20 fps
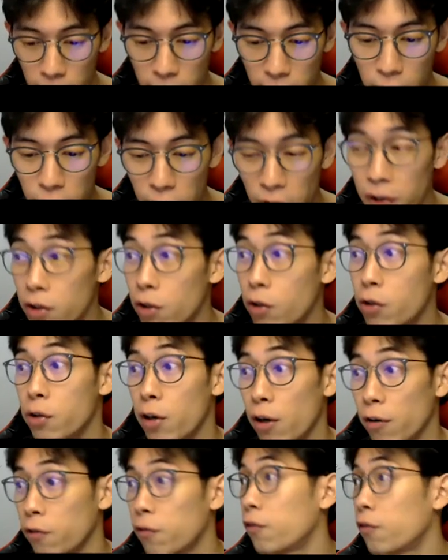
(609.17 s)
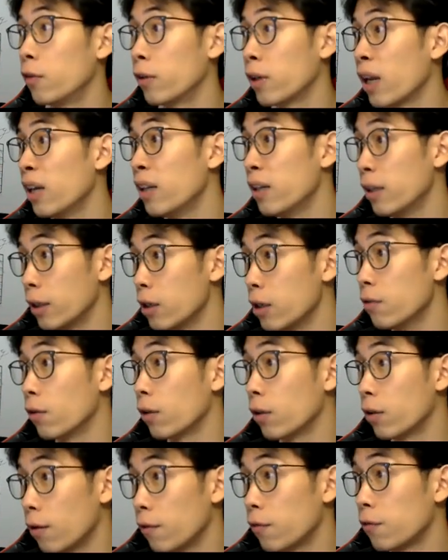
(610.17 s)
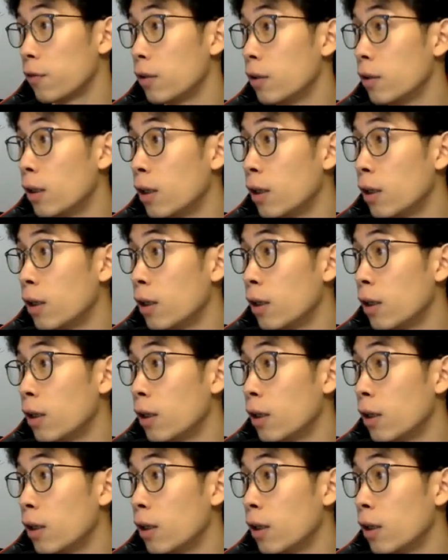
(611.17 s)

given graph. Okay, the given graph.